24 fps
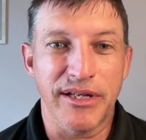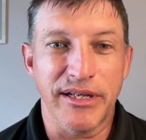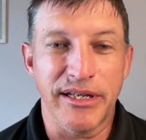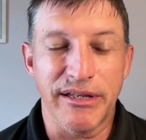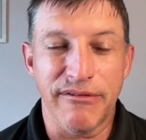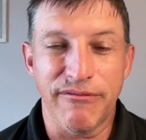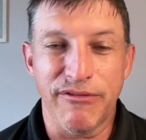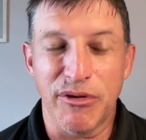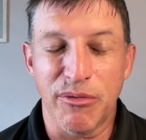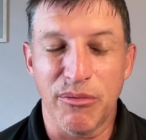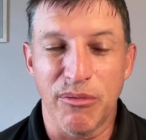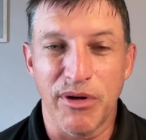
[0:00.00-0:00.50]
And
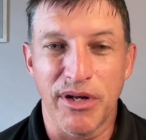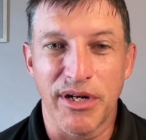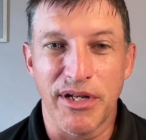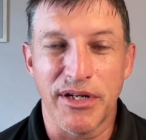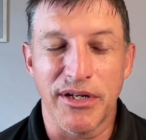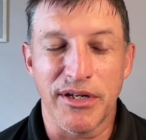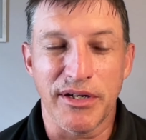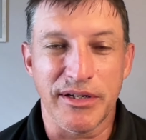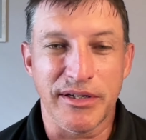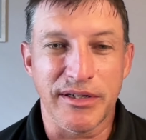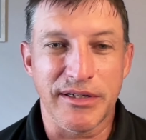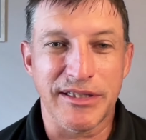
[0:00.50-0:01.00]
if you want
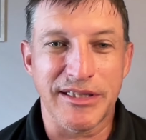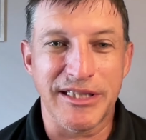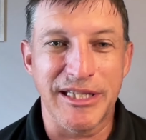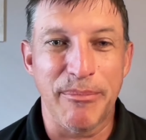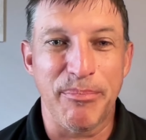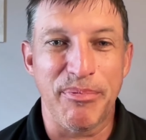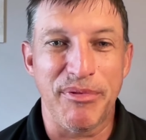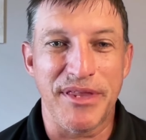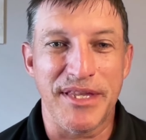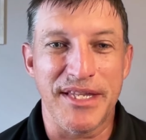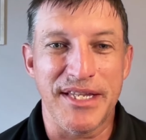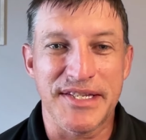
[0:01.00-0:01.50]
to
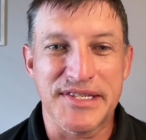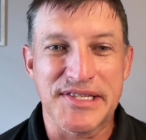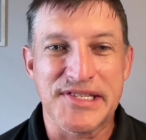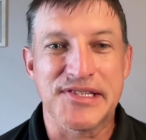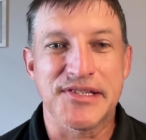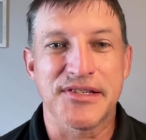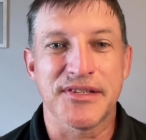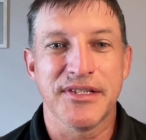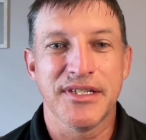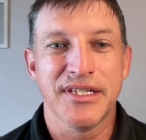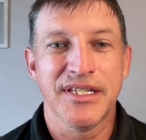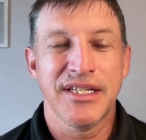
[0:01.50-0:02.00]
clip
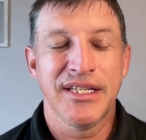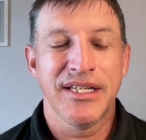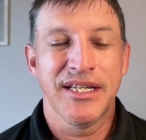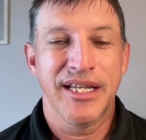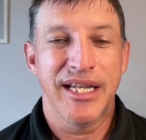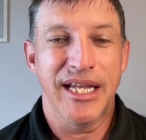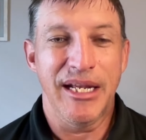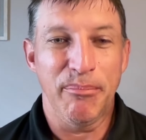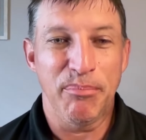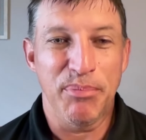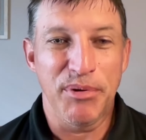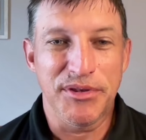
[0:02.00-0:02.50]
this
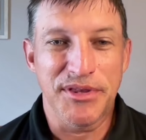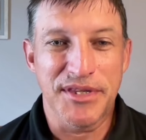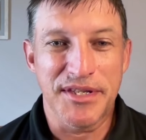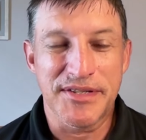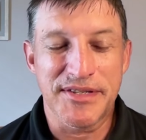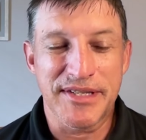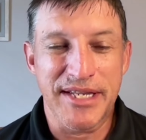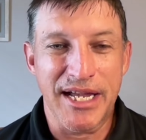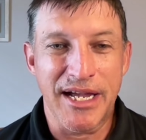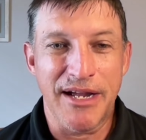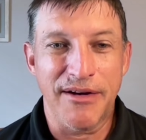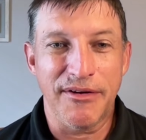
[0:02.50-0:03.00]
and put
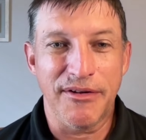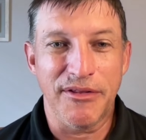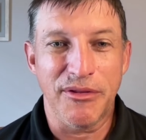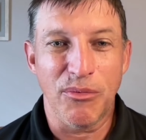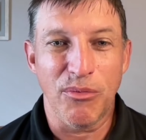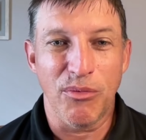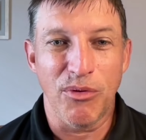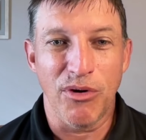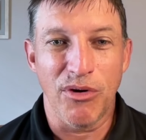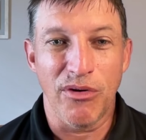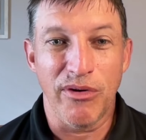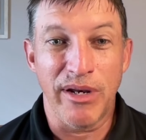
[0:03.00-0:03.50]
this out into
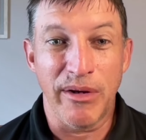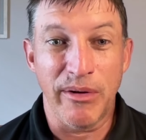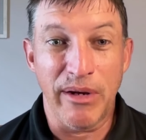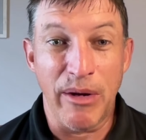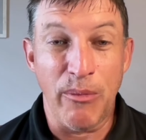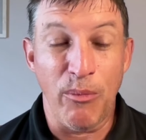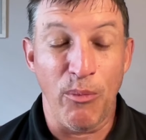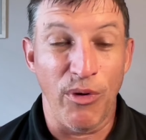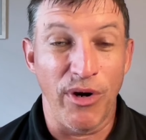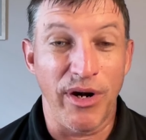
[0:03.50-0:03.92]
the world, and